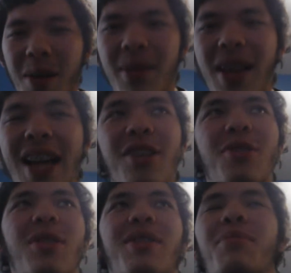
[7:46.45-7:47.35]
I'm glad you
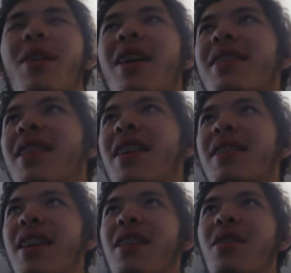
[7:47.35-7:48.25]
trust the
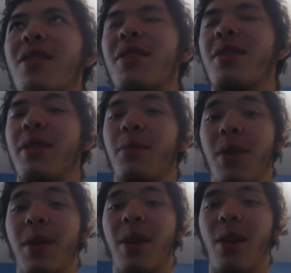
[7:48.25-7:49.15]
process, and also it's
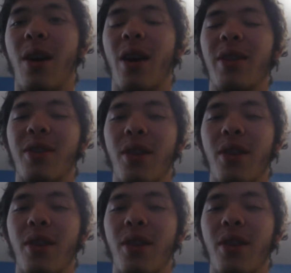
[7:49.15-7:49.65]
really hard,